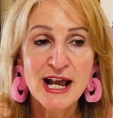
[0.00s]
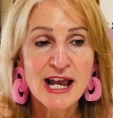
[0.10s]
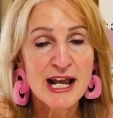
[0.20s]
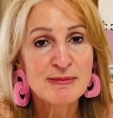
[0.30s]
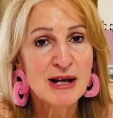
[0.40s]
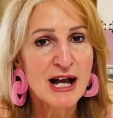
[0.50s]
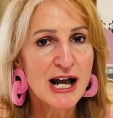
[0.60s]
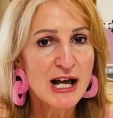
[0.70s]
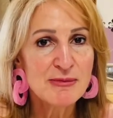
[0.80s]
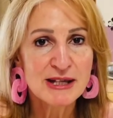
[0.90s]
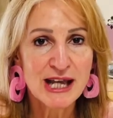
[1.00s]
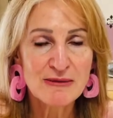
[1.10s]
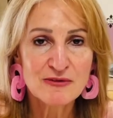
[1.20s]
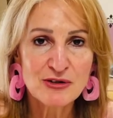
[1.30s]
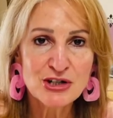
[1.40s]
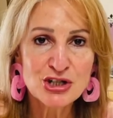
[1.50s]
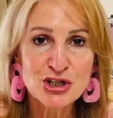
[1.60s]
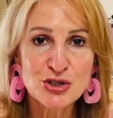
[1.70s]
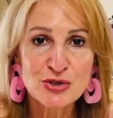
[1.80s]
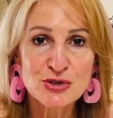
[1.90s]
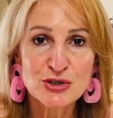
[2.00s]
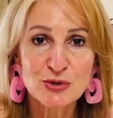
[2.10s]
and my eye became very in tune to